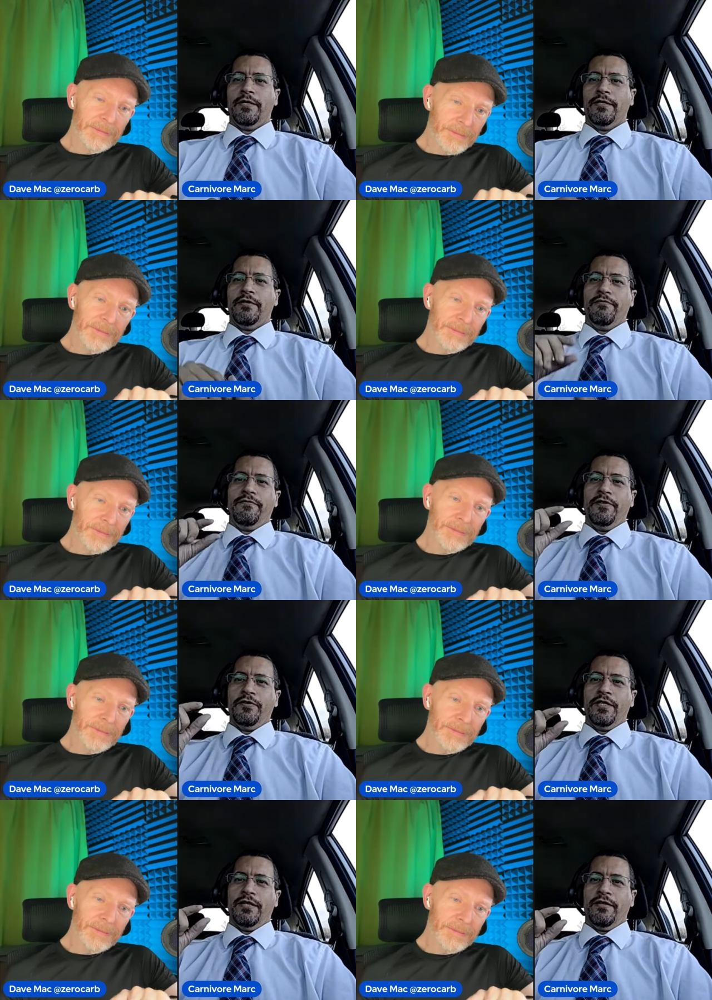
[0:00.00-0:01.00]
Speaker 1: it just
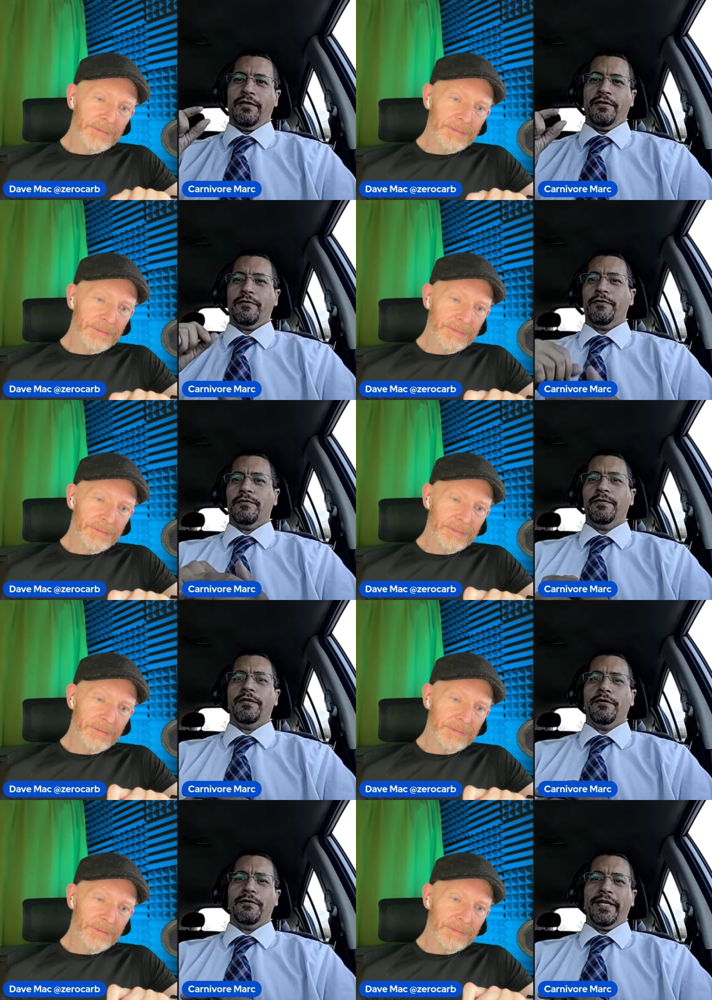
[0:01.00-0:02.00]
fills in a
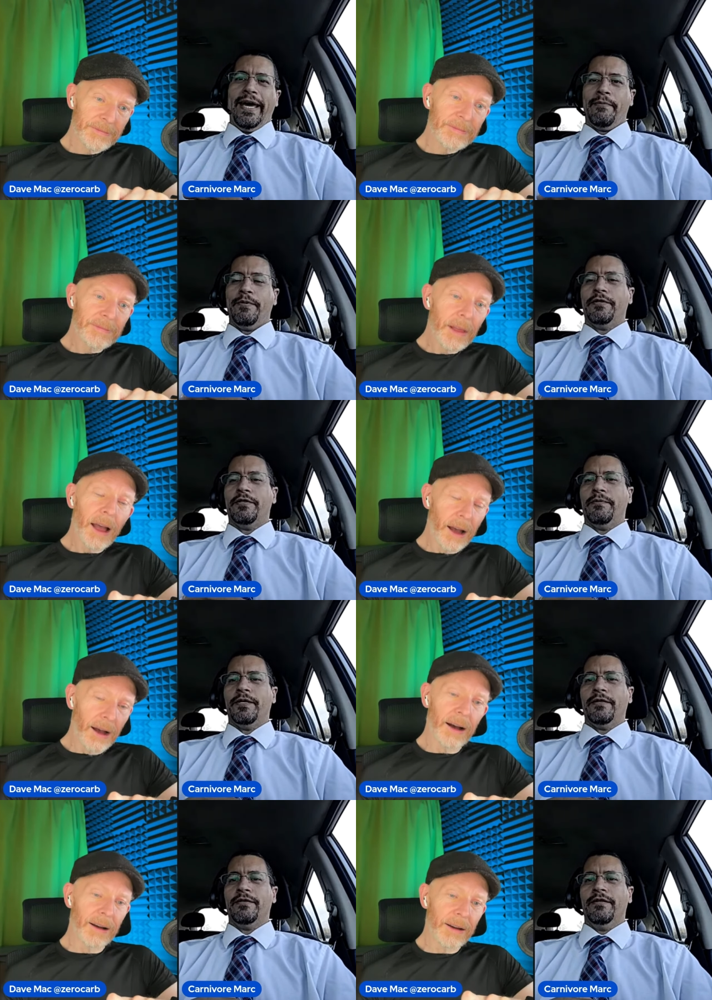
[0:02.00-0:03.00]
little gap or
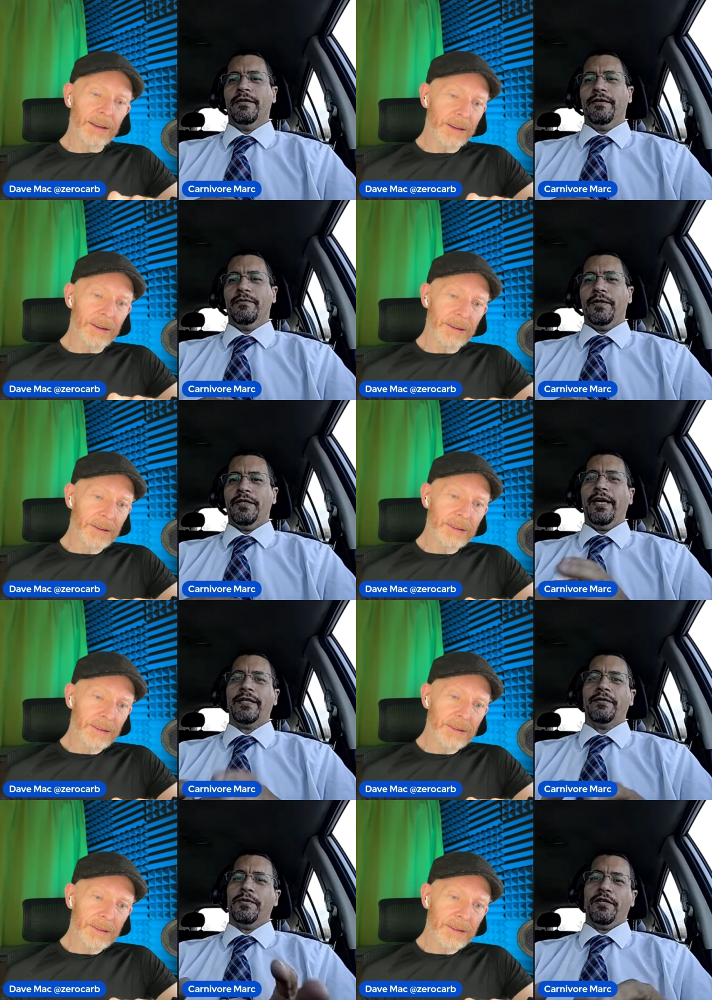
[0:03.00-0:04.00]
something. But the eggs
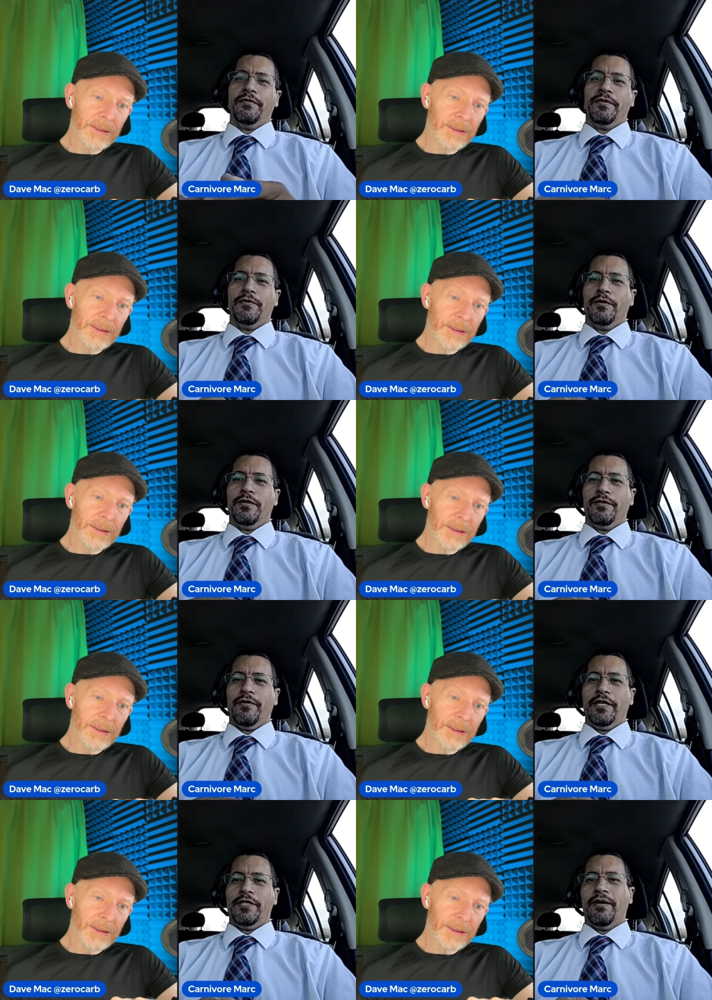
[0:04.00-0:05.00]
themselves do a
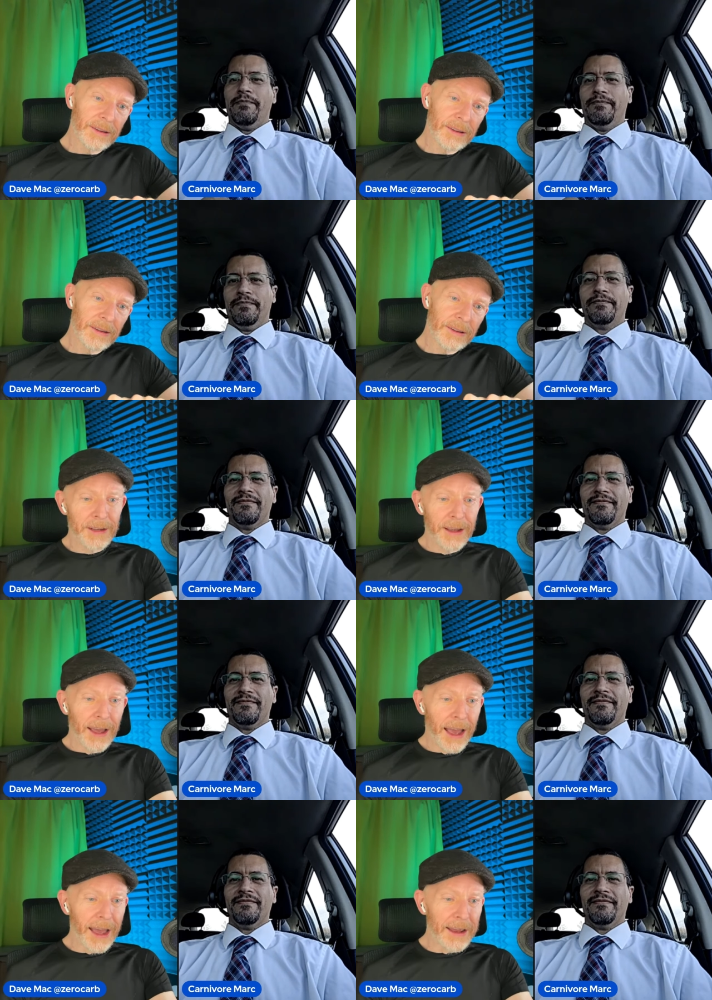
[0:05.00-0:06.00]
great job.
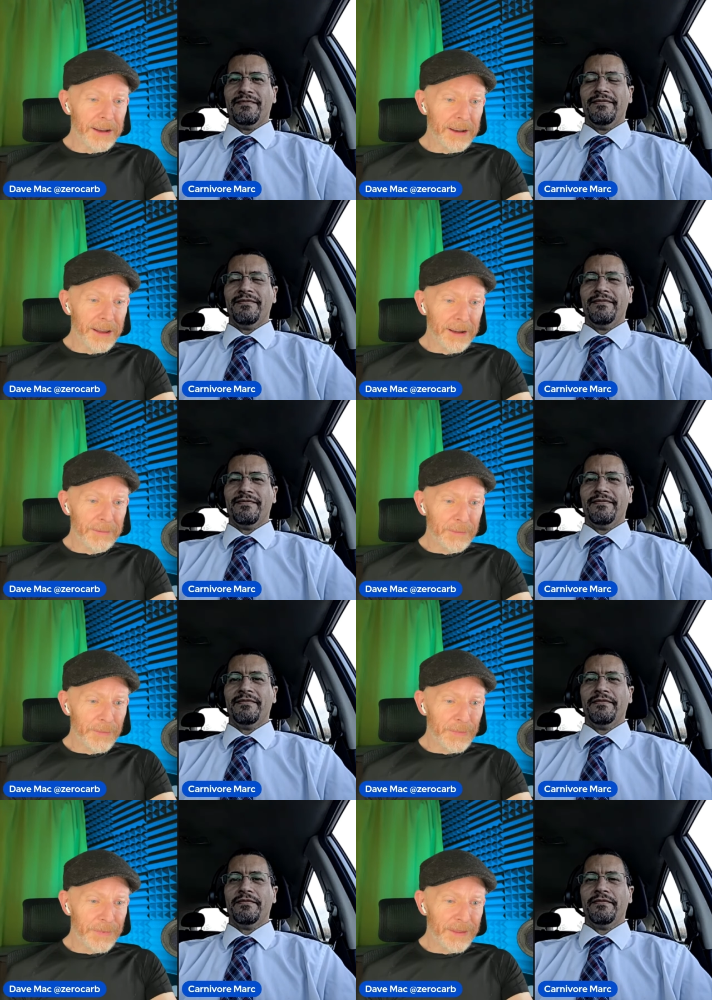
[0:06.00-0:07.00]
Speaker 2: And
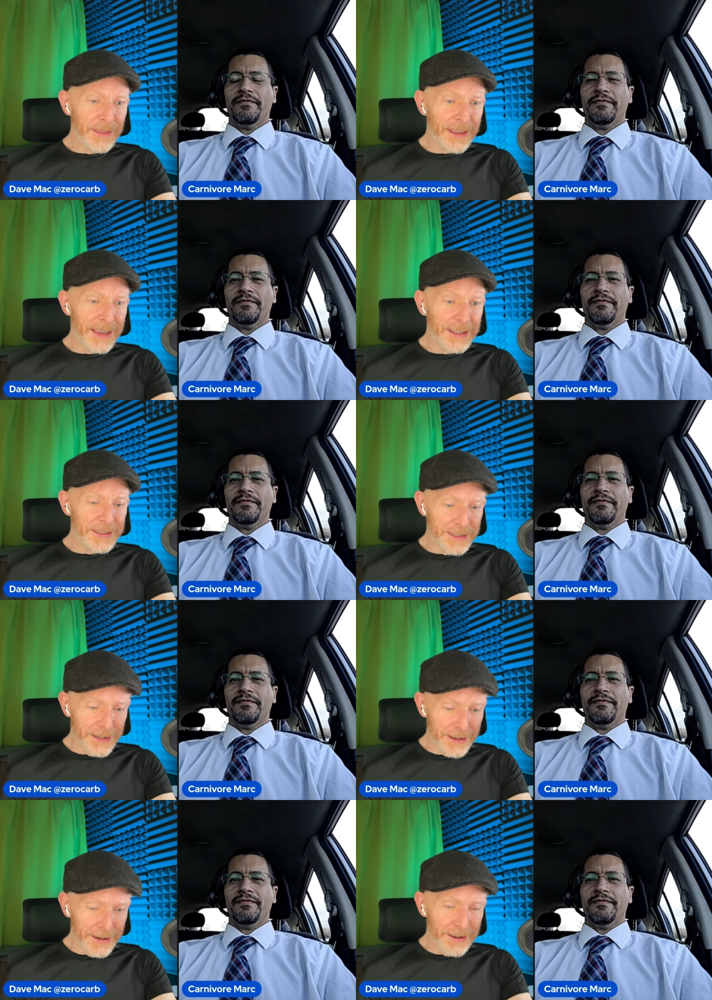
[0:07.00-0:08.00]
the kids
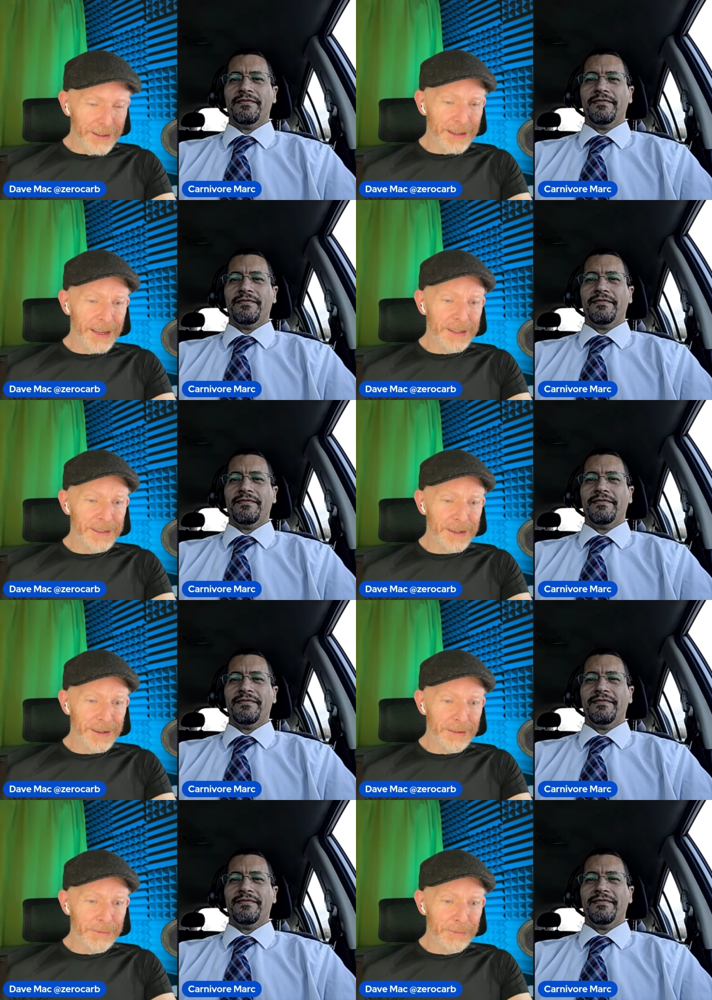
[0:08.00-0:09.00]
are,
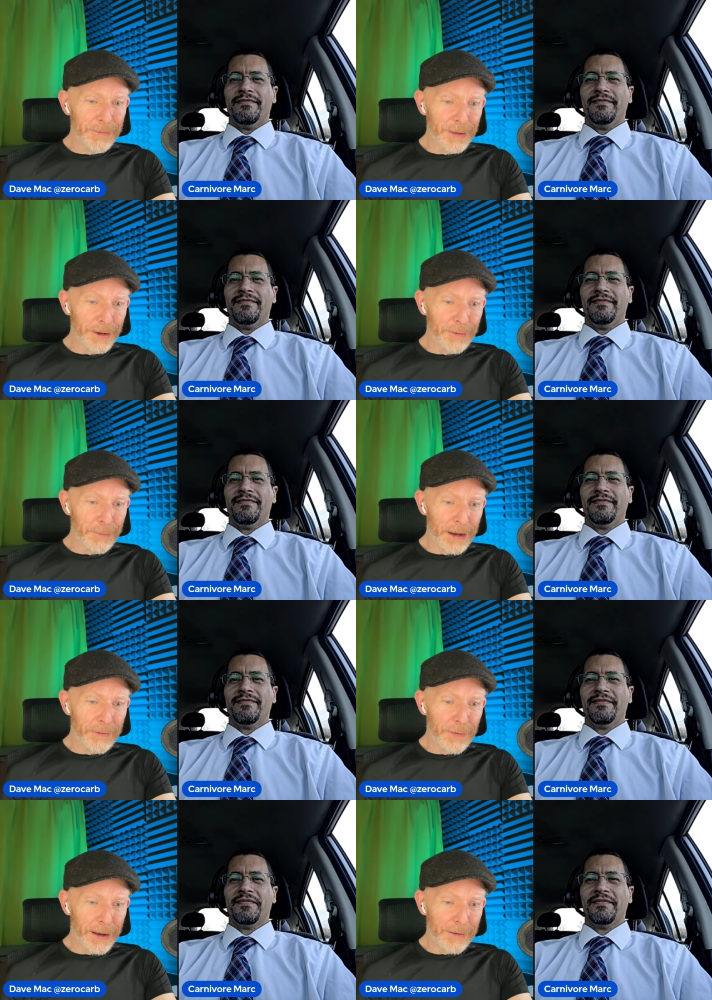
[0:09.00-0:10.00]
you know,
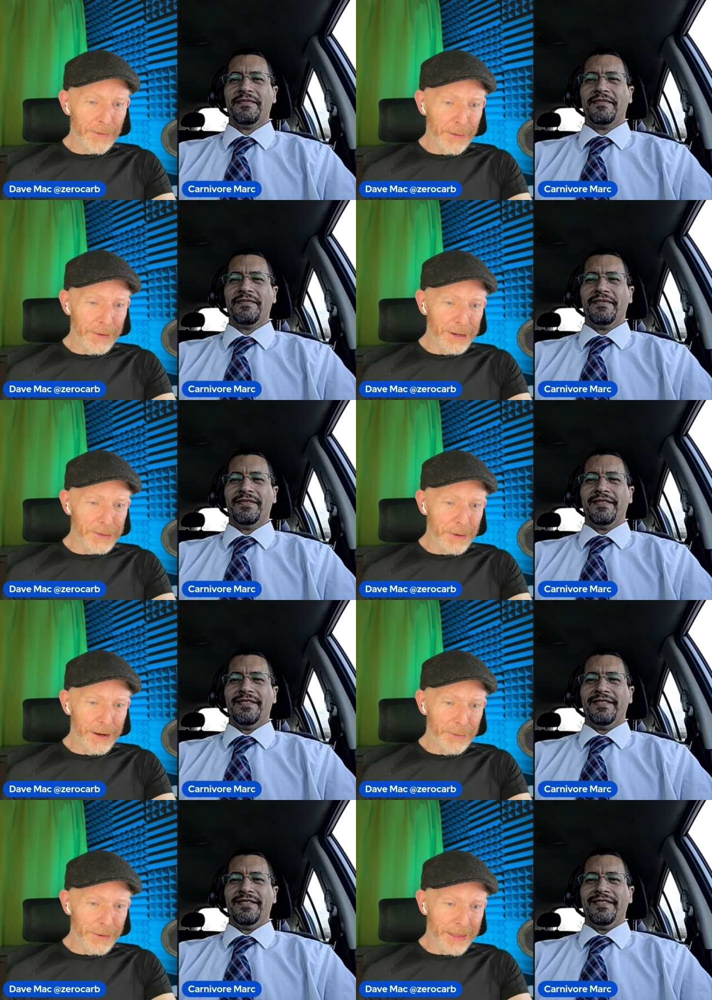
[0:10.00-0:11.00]
benefiting from it as
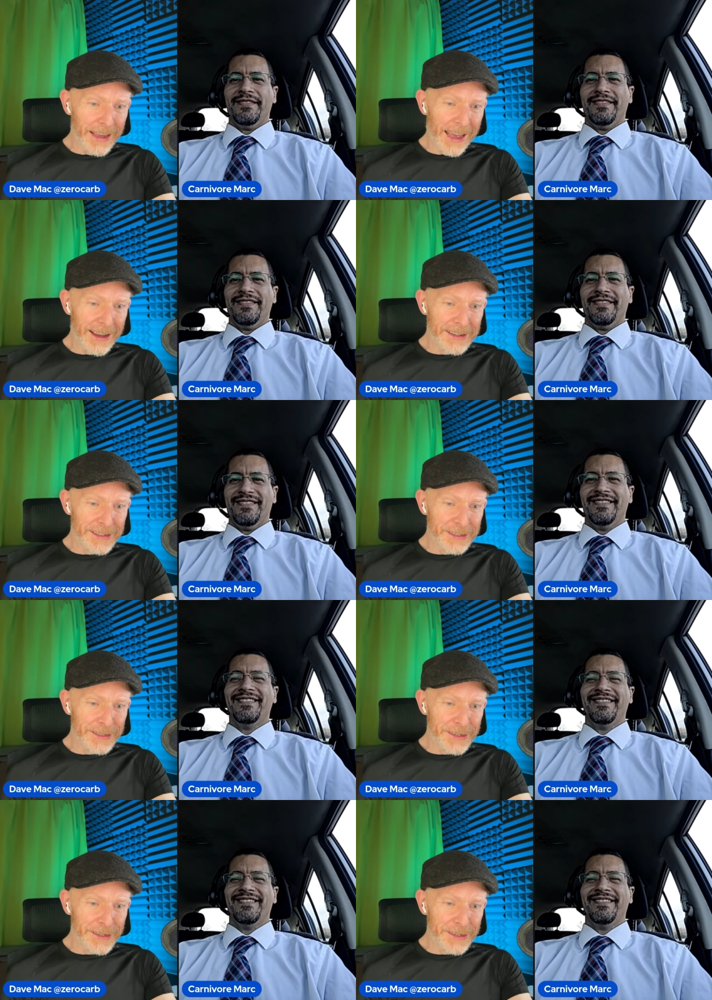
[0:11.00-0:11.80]
well with the eggs and